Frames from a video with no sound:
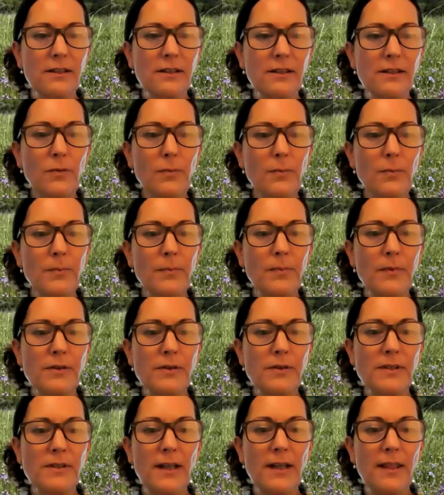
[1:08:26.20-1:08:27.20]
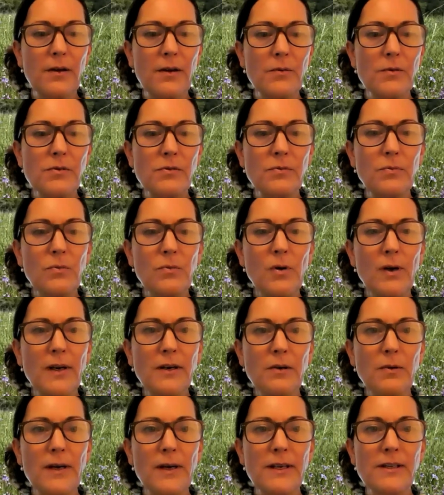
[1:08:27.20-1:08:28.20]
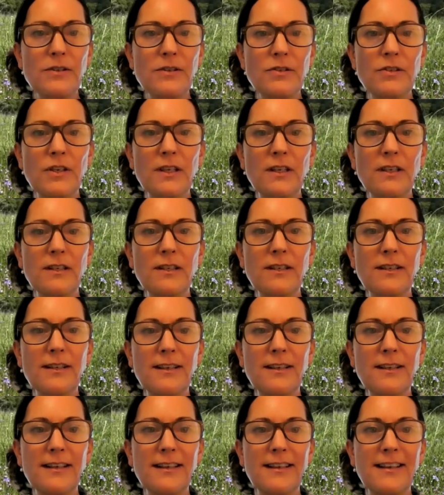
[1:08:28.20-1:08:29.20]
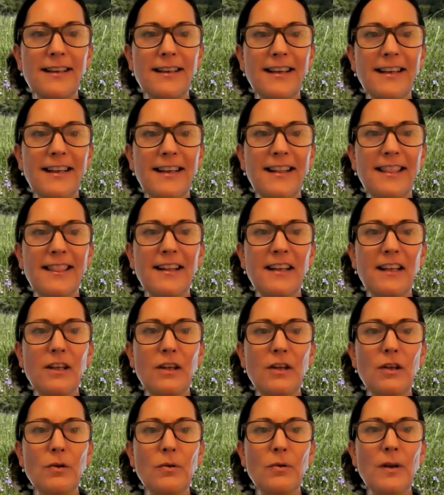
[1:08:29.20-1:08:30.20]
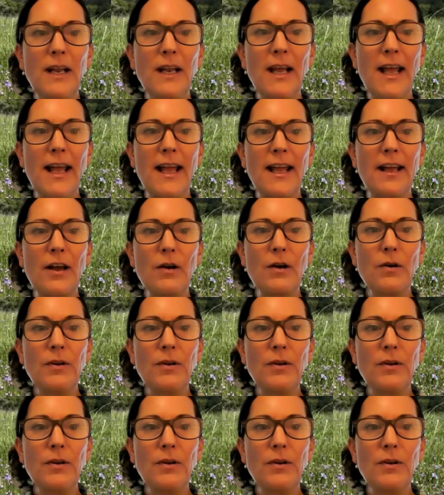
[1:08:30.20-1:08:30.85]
Oop, looks like there was one question in the Q&A.